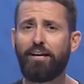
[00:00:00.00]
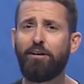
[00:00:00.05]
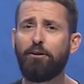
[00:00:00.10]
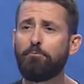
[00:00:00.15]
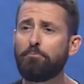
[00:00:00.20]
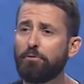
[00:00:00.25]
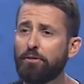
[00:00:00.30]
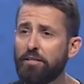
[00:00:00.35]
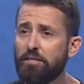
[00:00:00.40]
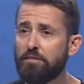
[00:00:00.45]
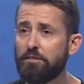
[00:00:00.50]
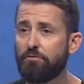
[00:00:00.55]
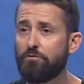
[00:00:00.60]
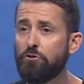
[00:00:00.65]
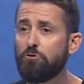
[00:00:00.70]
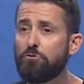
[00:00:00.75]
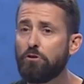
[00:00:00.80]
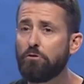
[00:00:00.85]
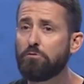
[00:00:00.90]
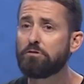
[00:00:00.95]
Aaron, please, if
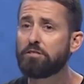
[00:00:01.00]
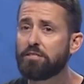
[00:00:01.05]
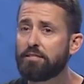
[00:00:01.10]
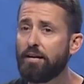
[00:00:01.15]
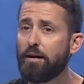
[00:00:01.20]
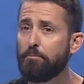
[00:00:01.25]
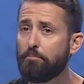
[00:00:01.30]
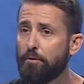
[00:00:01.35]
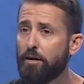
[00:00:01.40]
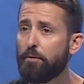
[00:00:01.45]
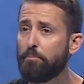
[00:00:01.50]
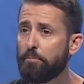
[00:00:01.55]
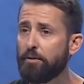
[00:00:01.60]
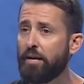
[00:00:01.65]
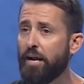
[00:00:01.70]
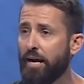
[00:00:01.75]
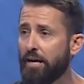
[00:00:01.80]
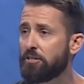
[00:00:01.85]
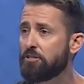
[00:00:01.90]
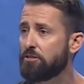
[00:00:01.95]
you don't step up
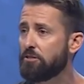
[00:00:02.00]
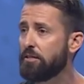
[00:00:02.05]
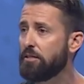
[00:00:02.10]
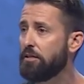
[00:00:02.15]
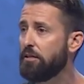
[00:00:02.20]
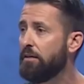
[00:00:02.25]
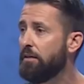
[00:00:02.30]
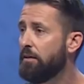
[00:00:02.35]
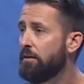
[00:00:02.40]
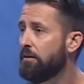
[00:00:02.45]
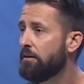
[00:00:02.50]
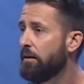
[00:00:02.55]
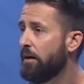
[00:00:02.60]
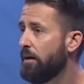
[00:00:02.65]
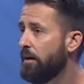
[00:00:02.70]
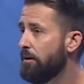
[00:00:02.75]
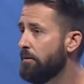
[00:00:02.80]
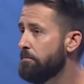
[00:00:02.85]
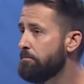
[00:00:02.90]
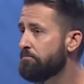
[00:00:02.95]
and actually
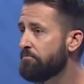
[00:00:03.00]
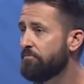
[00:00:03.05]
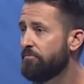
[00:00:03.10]
um,